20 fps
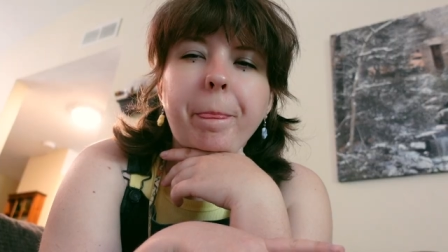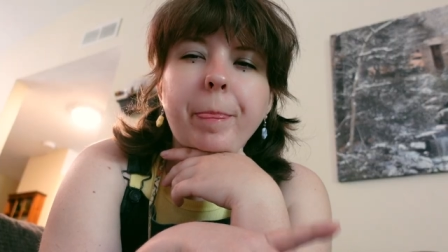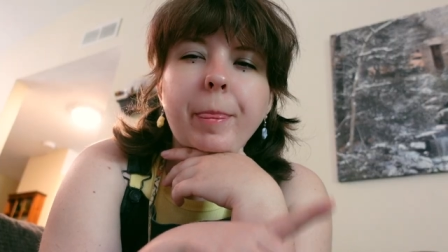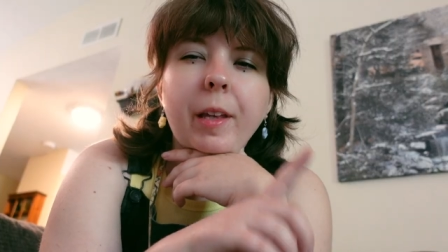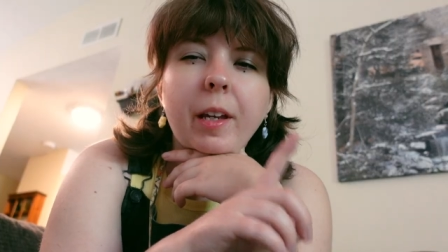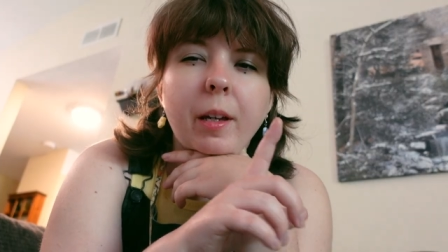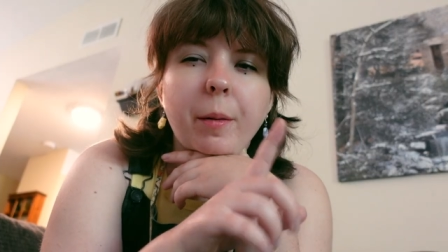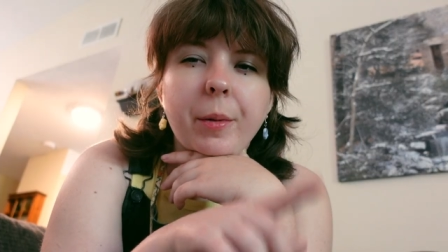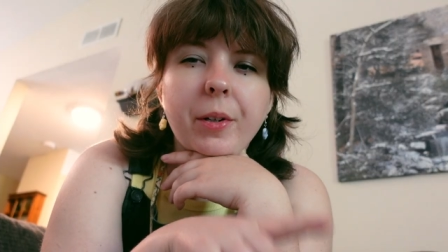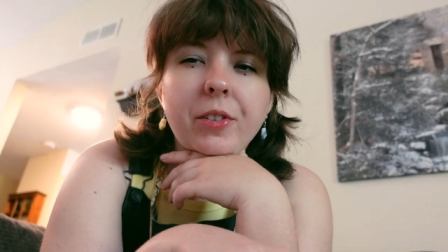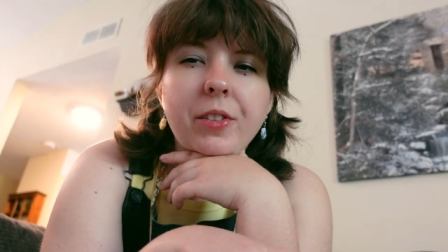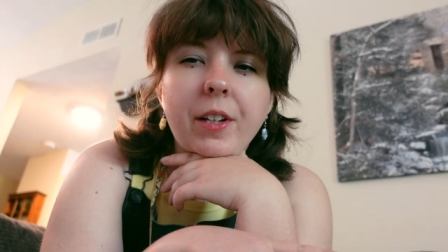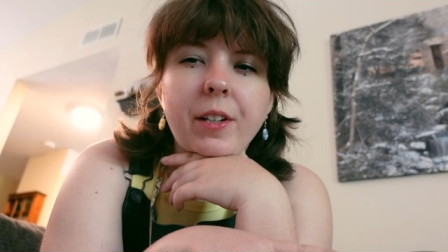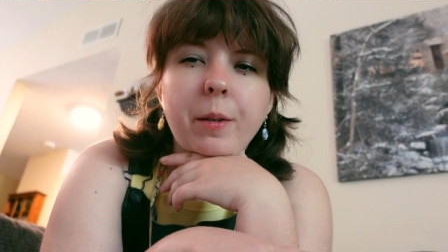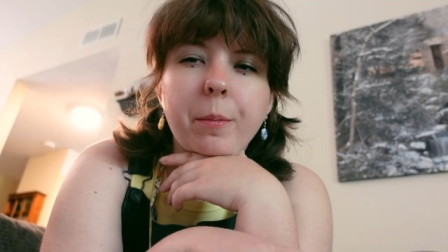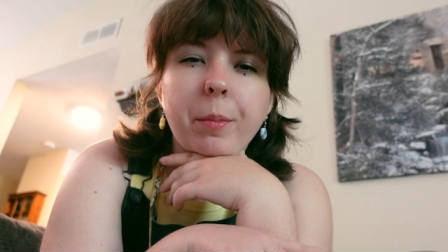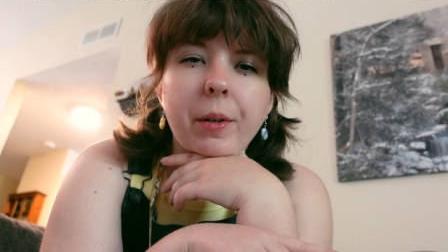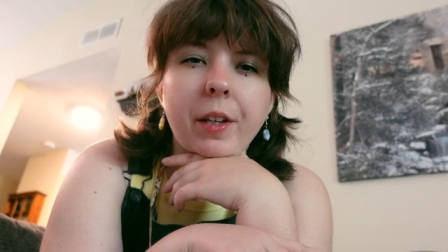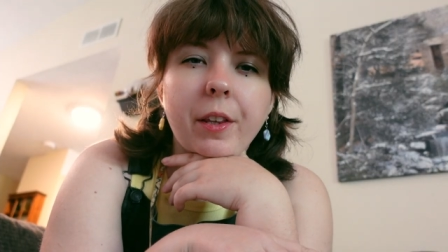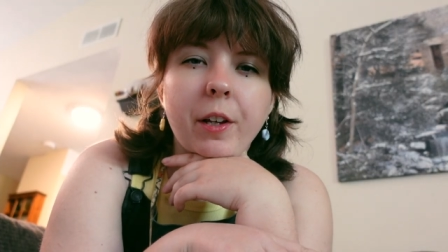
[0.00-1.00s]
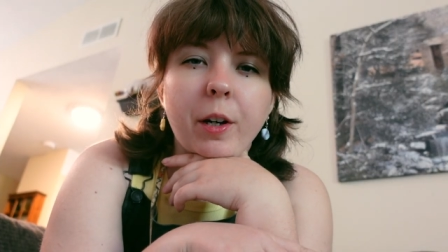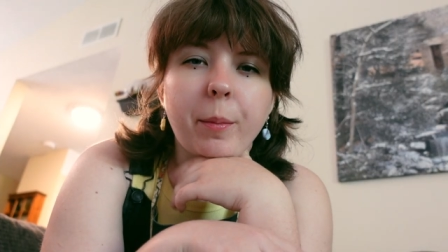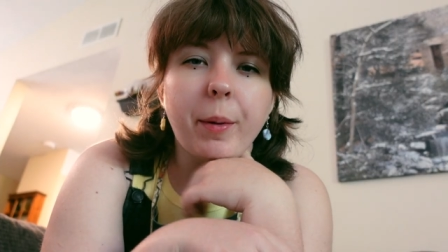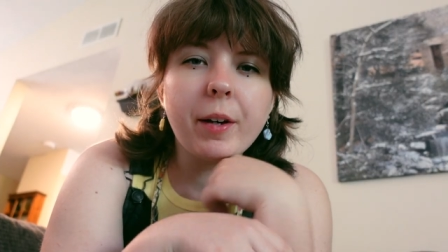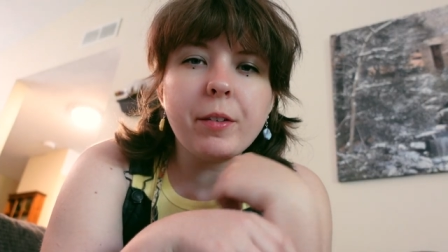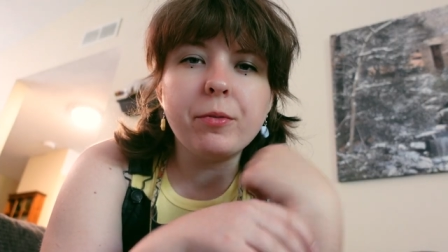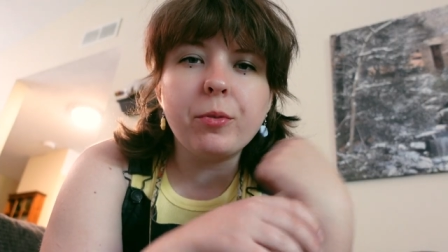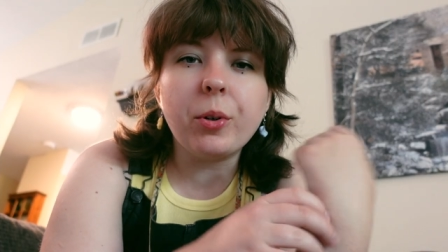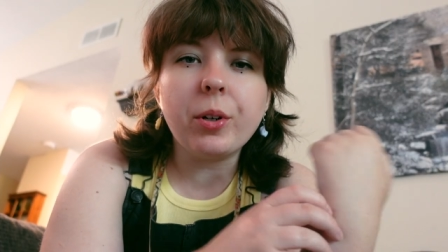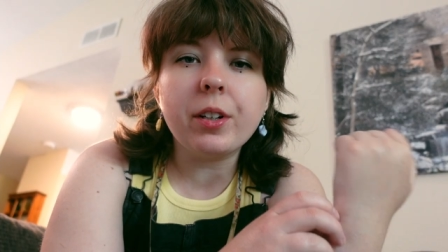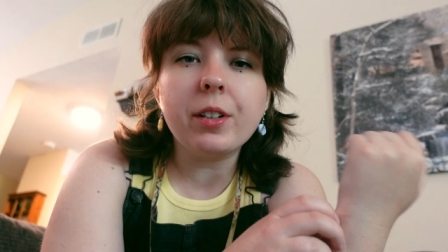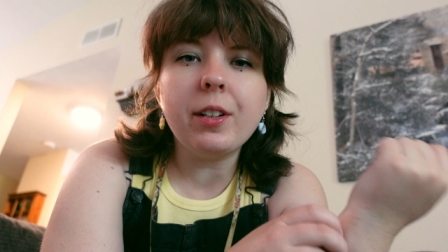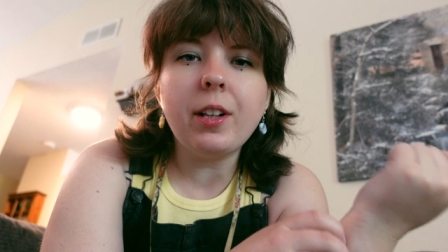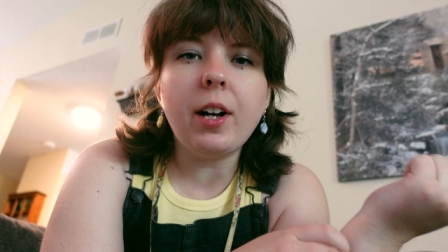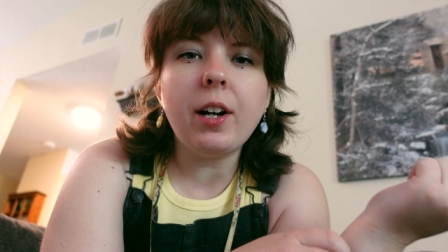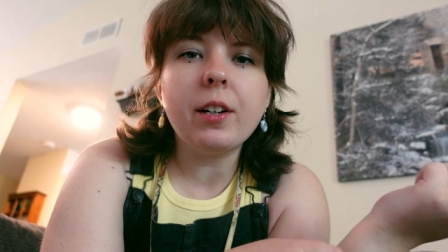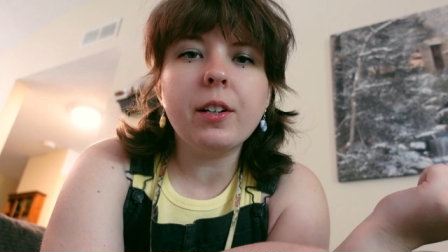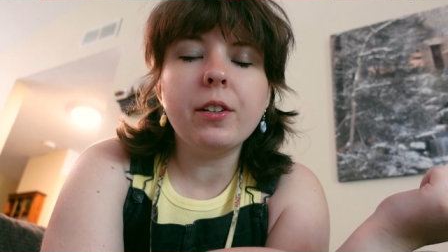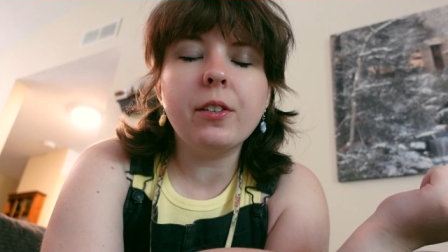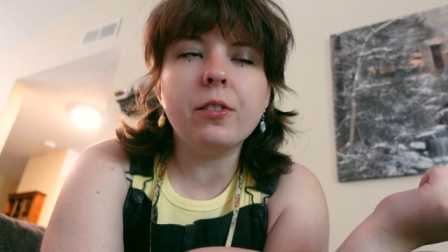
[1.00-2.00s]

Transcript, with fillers: The email said to be there by 4 o'clock,